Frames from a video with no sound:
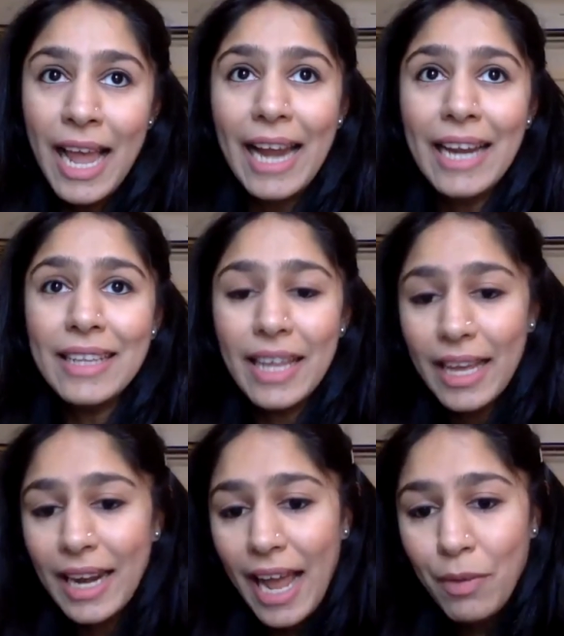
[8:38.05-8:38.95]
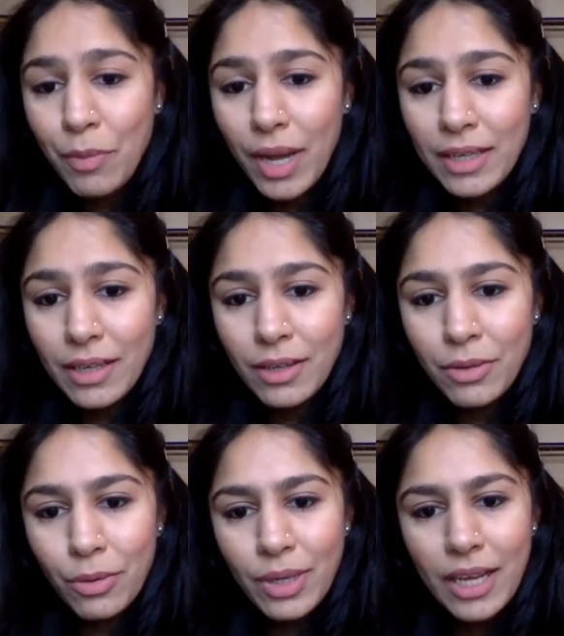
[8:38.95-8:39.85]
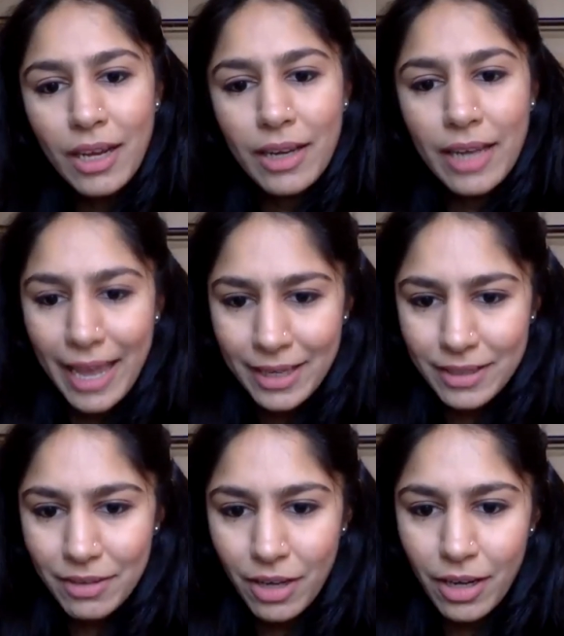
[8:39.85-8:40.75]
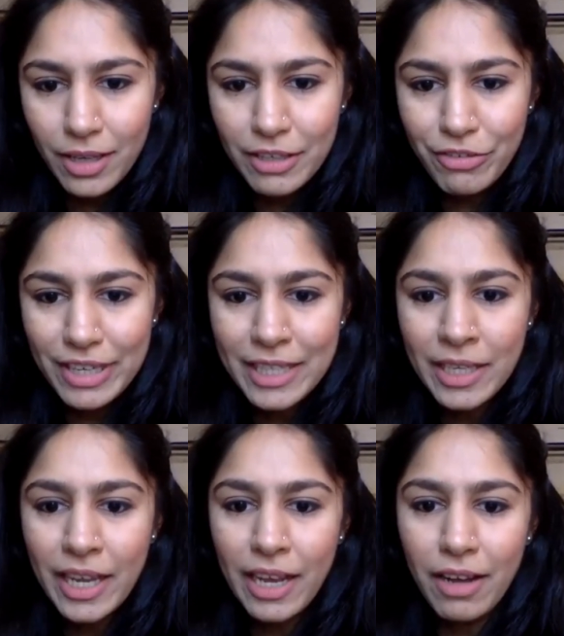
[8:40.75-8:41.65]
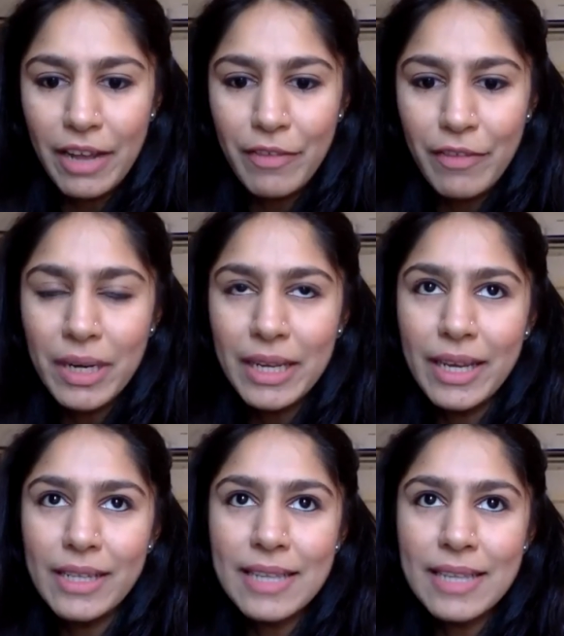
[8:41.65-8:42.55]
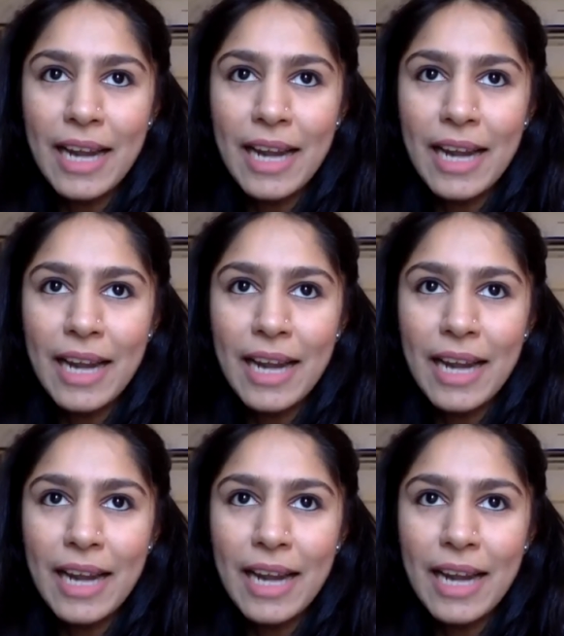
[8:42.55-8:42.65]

And there I won a gold again, defeating everybody else.